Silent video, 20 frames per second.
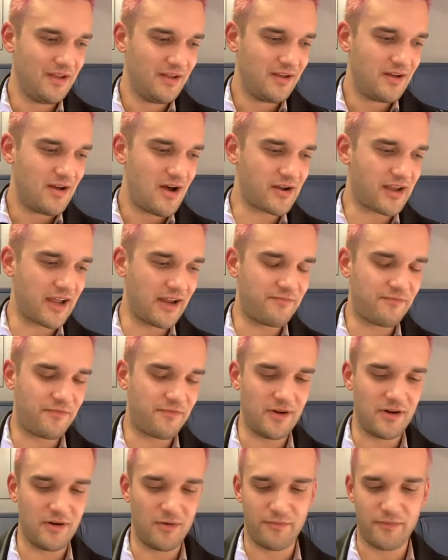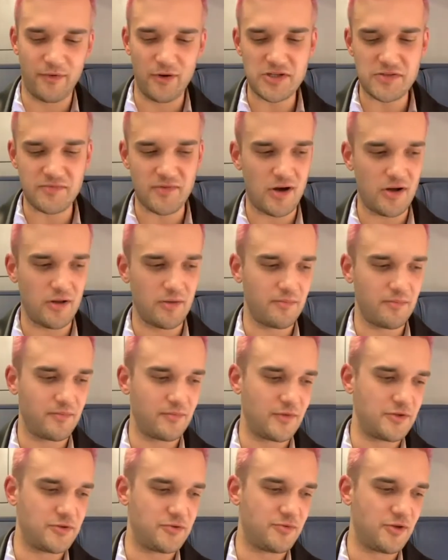Okay. Well, first of all,
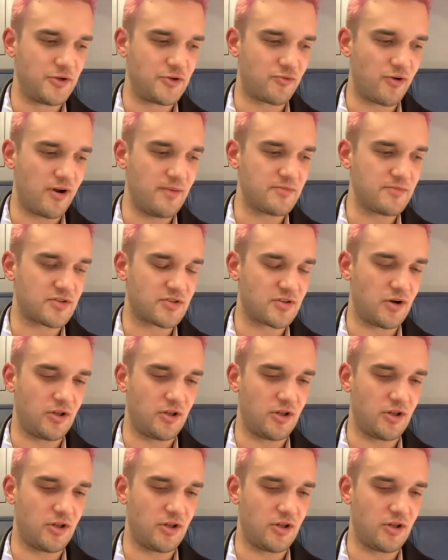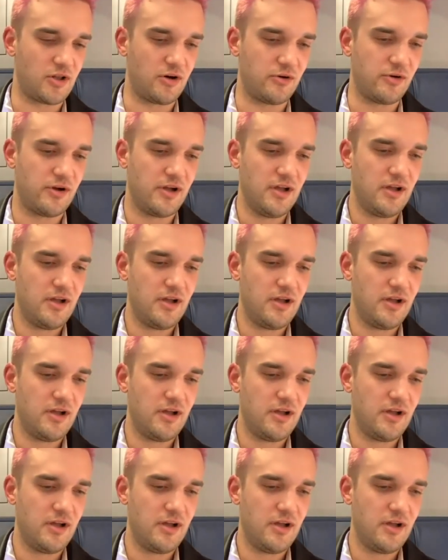the drum solo.